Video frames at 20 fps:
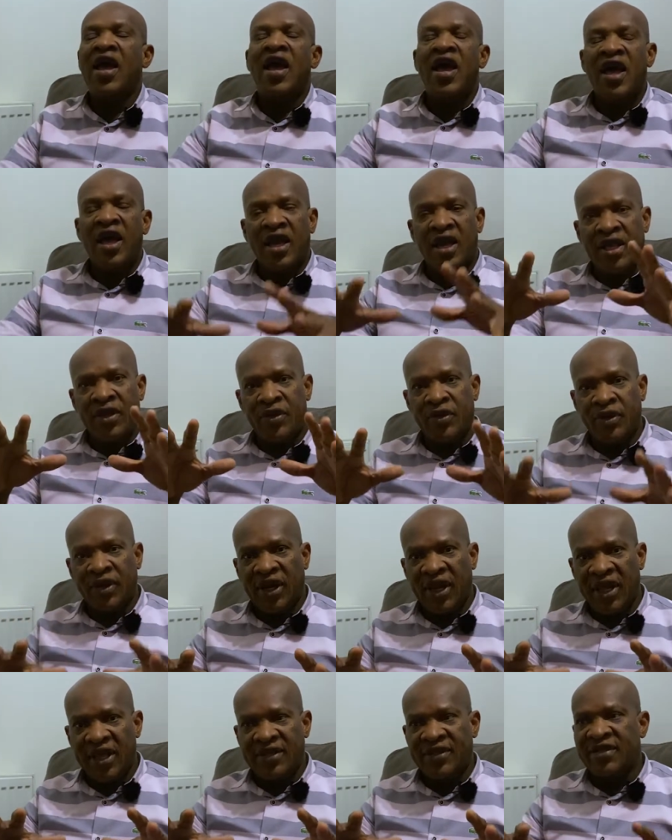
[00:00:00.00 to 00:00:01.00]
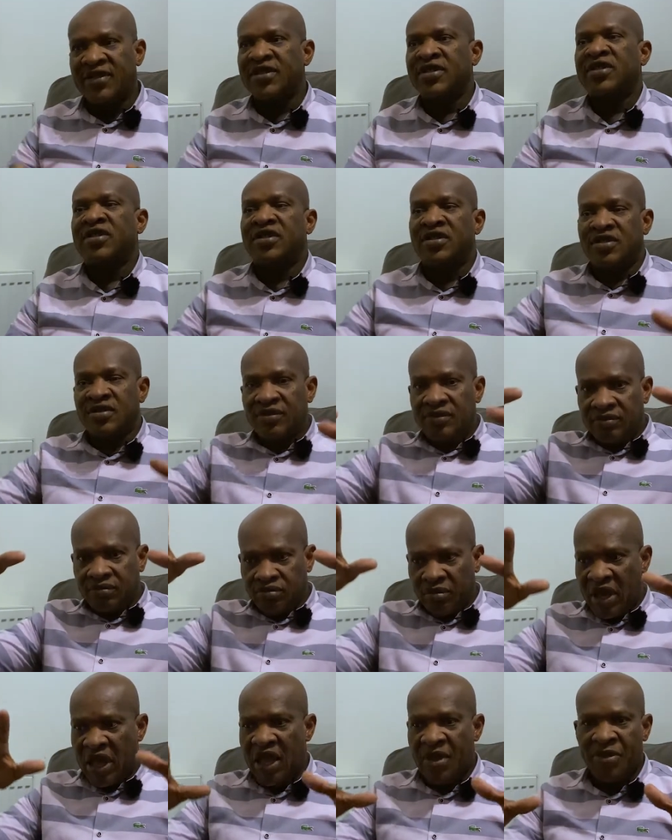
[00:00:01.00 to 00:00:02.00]
and then you let it,
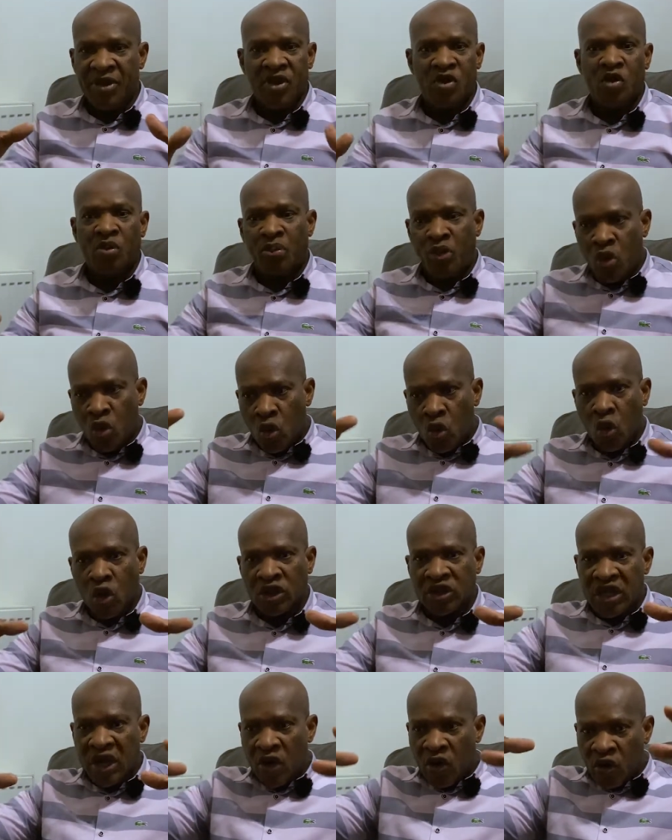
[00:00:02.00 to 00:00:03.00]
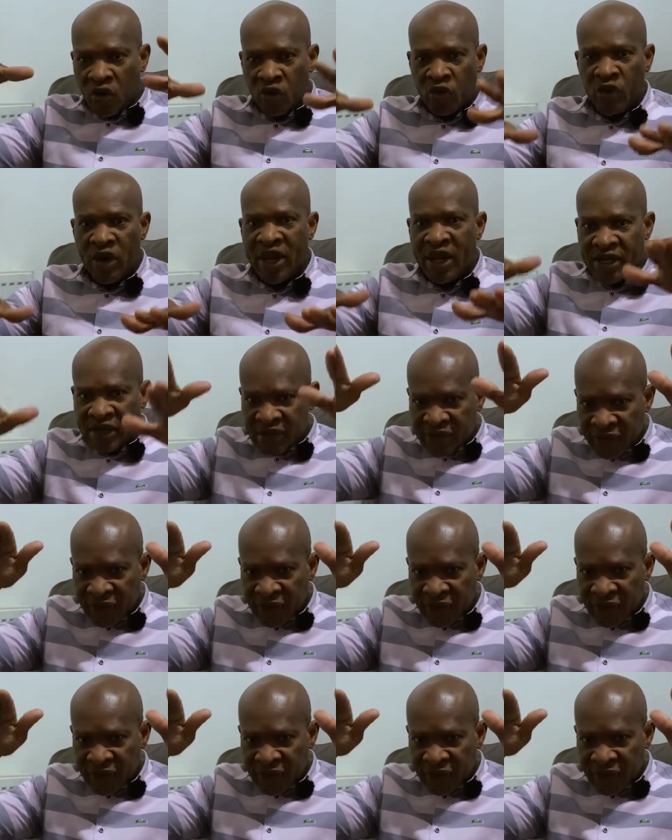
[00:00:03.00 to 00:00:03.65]
maybe you put water or rain